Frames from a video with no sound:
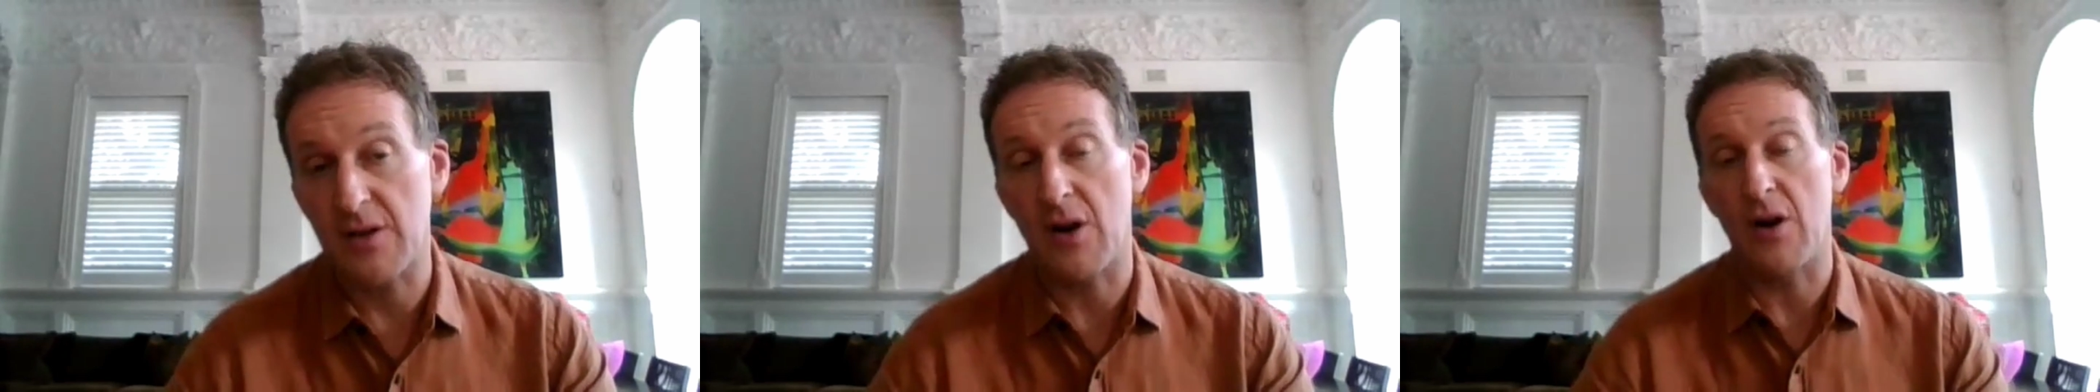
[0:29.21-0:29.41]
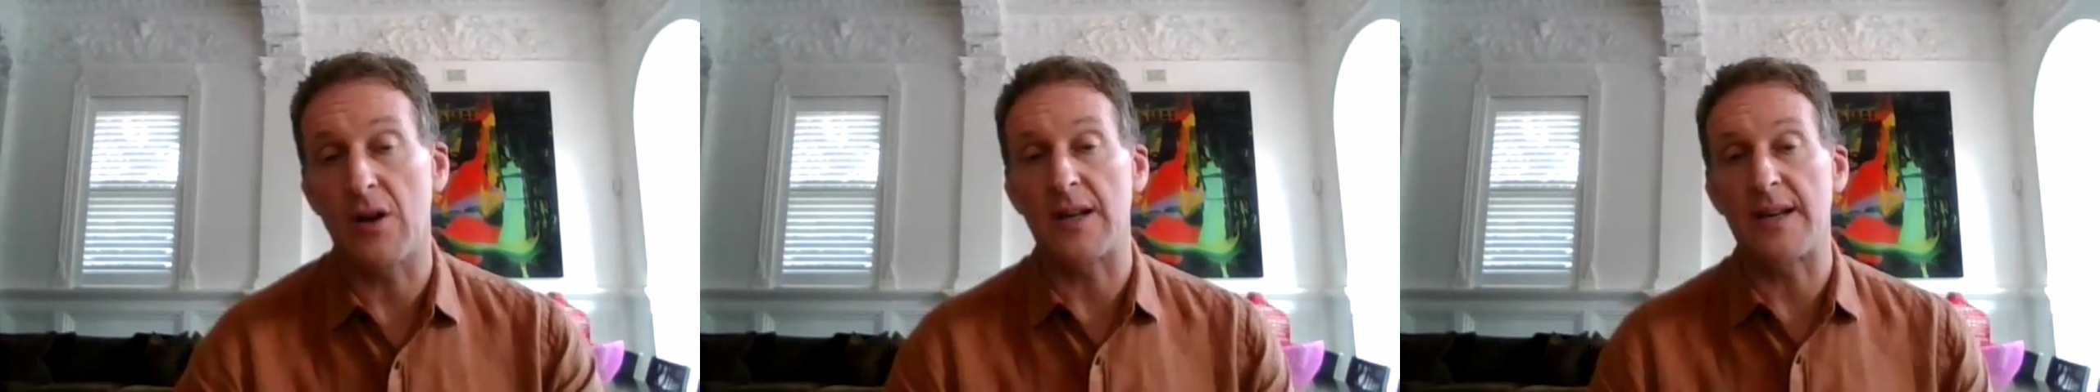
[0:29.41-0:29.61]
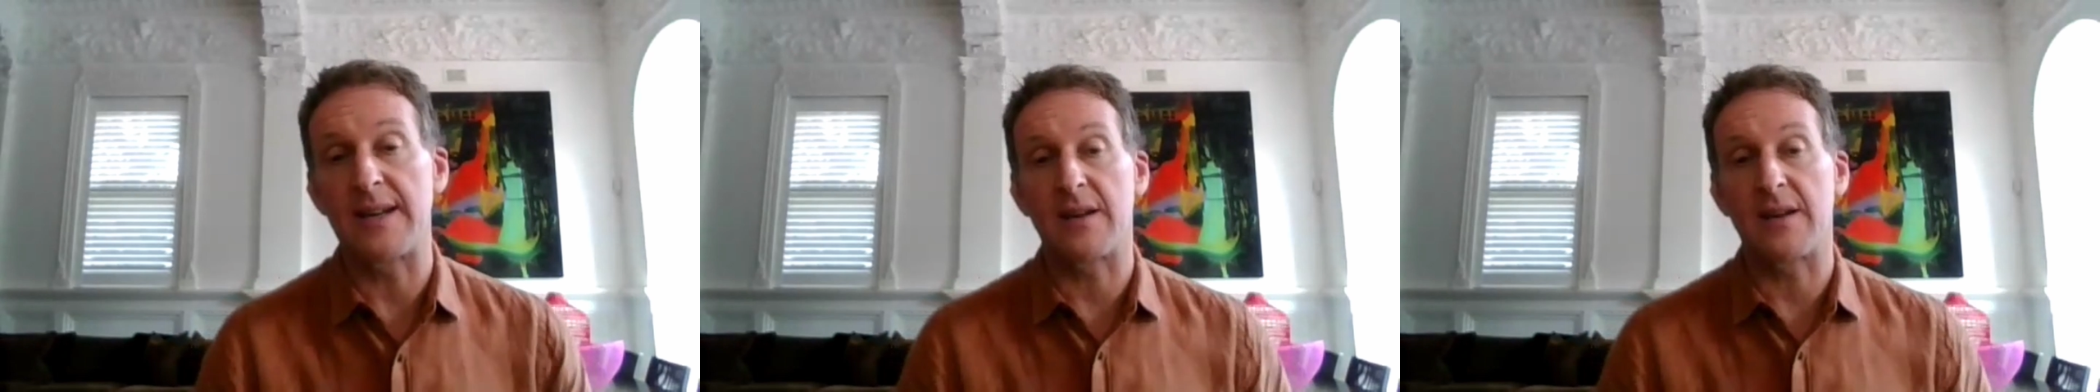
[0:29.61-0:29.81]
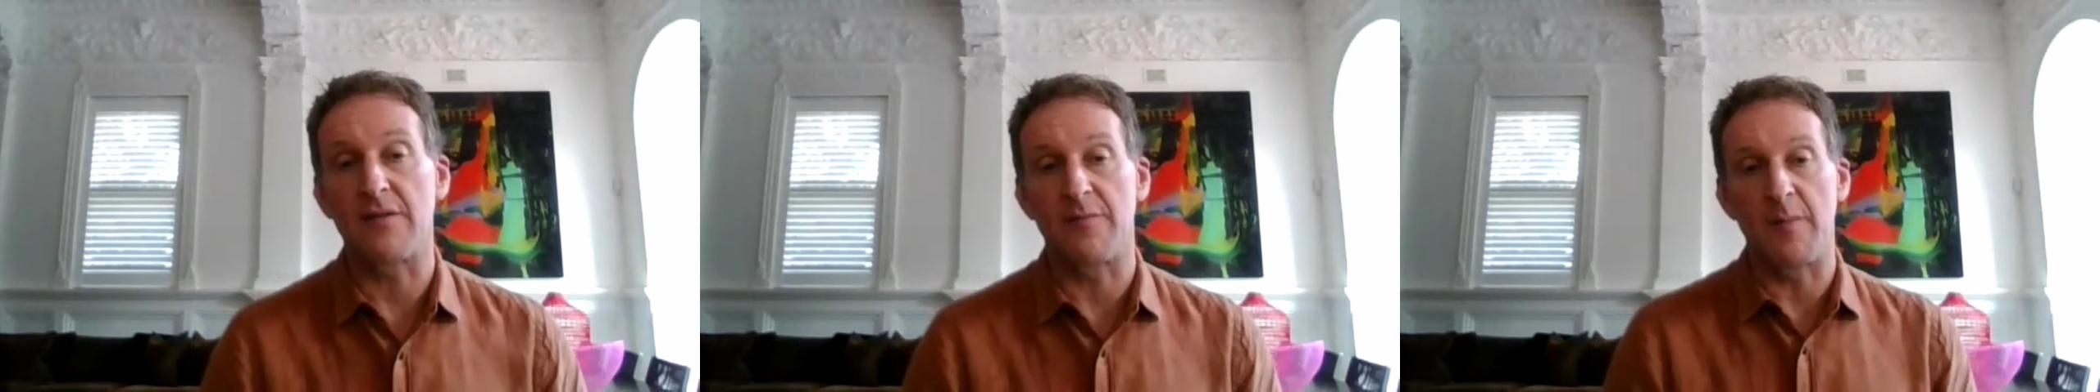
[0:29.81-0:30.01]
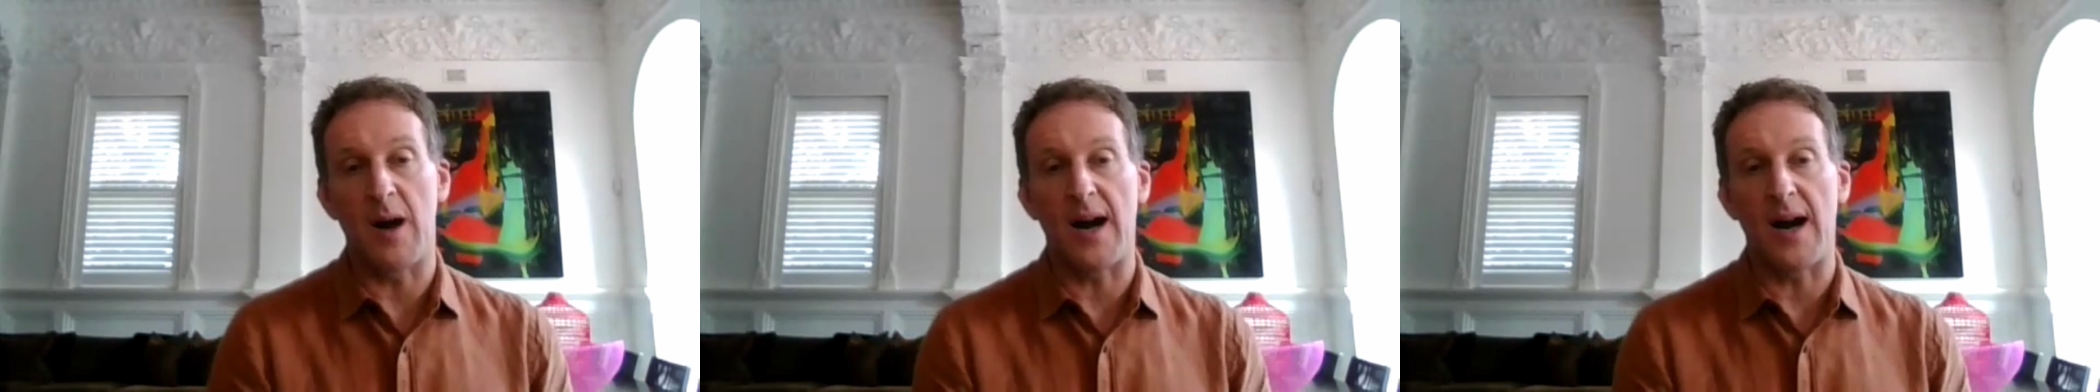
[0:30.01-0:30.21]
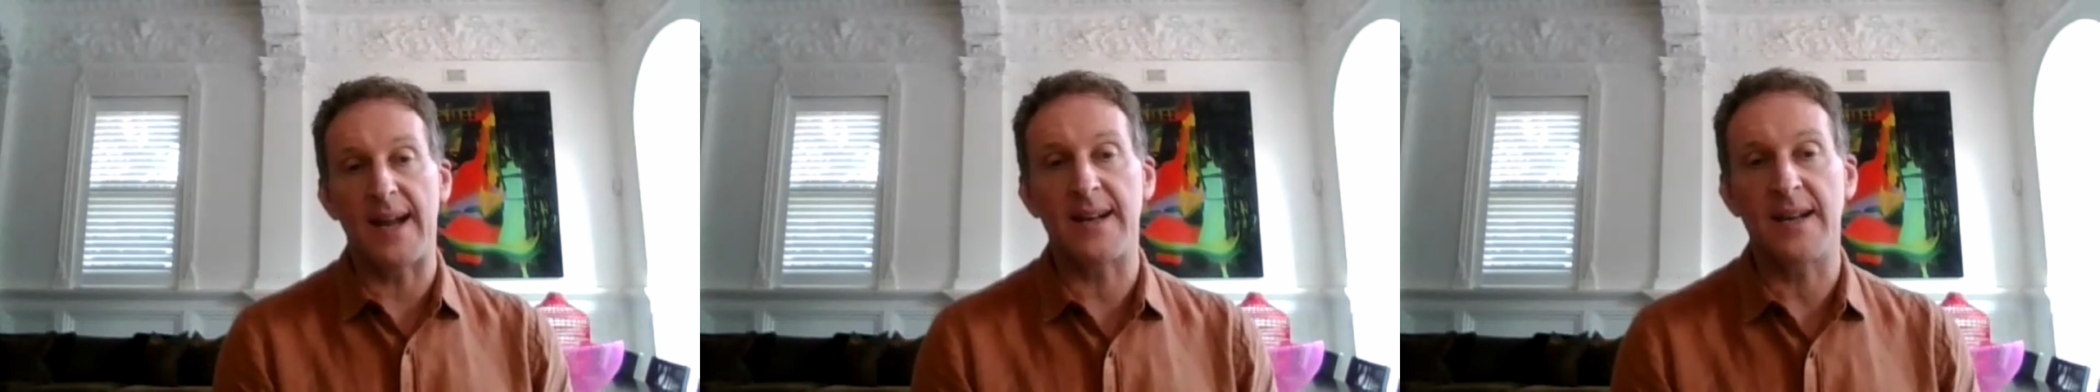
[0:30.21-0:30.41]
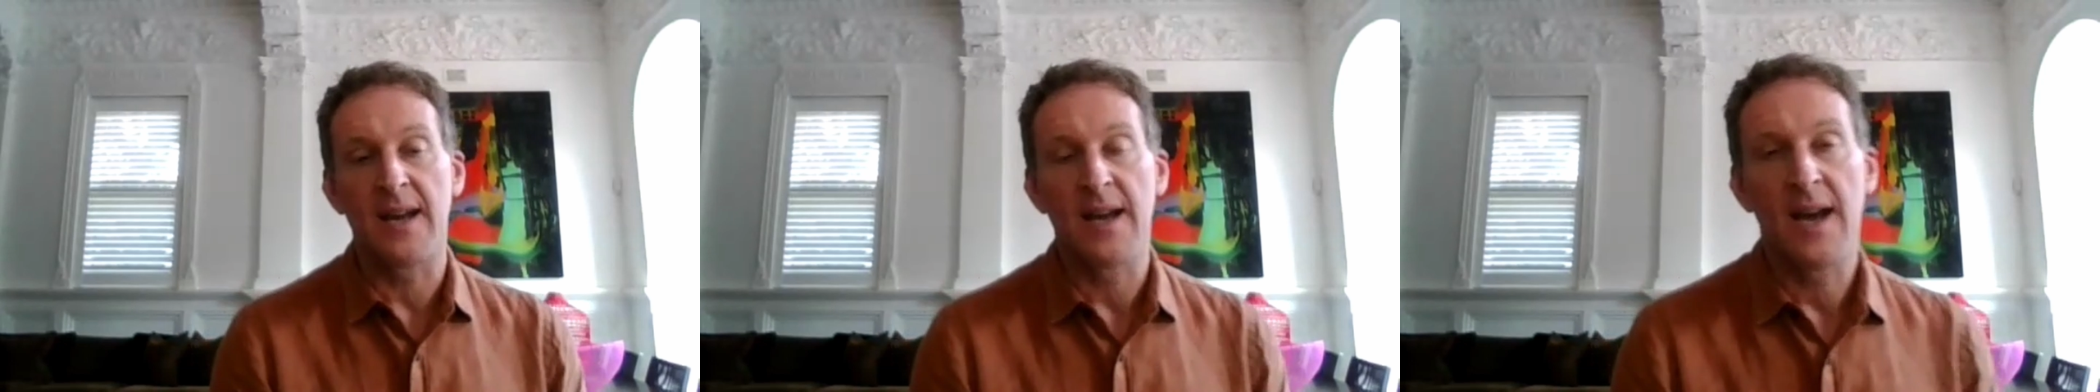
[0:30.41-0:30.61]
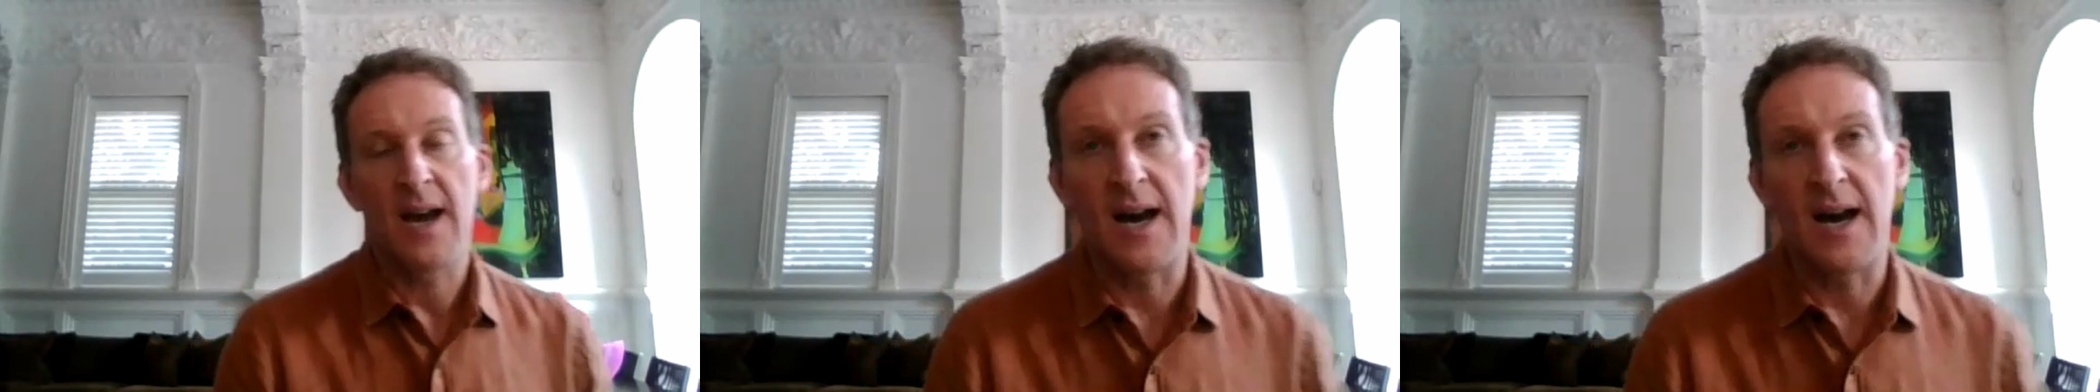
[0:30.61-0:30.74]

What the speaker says: colleague of mine